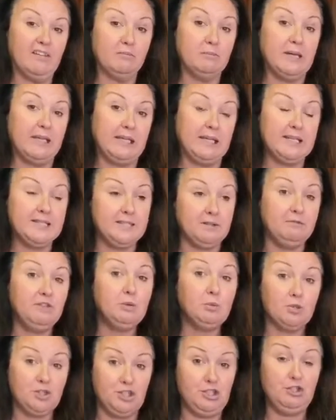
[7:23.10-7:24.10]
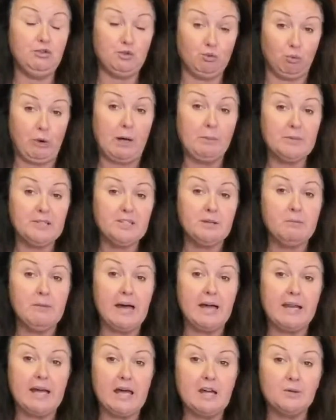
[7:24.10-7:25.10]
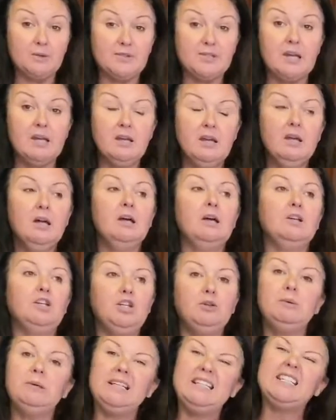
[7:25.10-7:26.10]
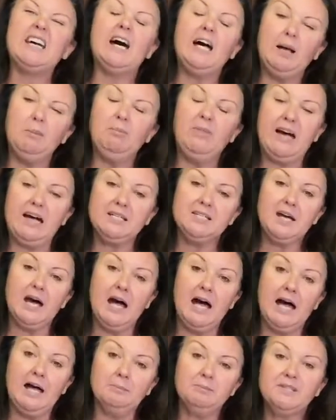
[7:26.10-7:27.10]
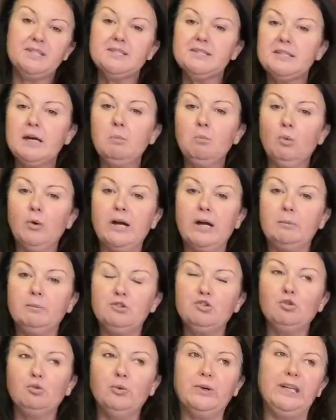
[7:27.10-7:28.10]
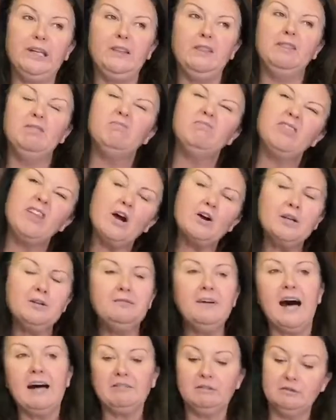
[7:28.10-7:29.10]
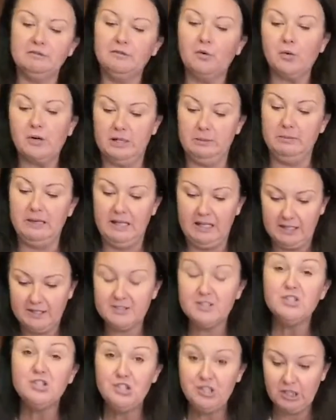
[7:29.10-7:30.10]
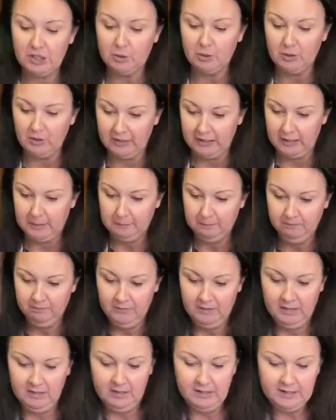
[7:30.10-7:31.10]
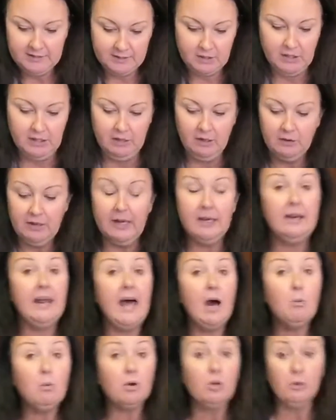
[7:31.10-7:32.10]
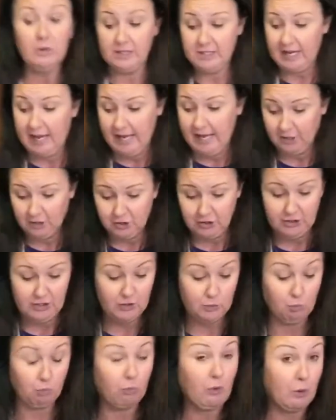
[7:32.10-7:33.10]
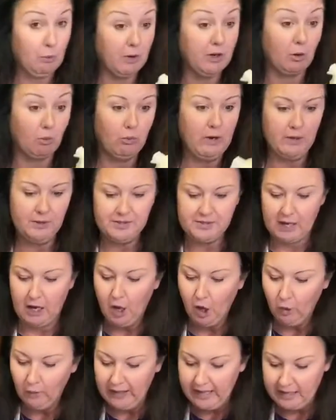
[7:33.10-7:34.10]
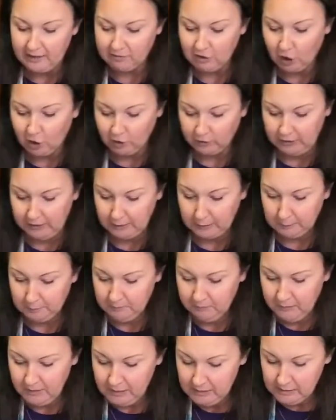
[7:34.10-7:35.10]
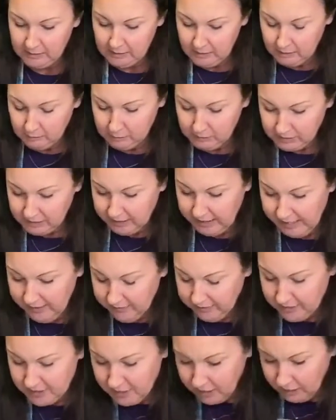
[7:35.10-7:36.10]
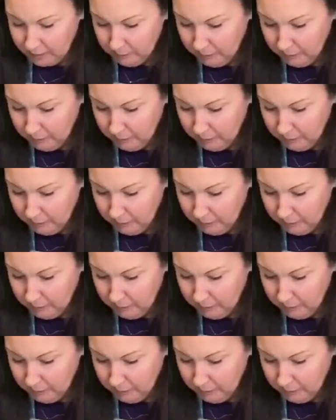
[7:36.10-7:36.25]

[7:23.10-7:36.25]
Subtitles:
minutes. If you were to use Roma tomatoes, you need to up that time to somewhere between 35 and 40 minutes generally is good. Okay, now we're going to roast a whole head of garlic. We're going to cut the top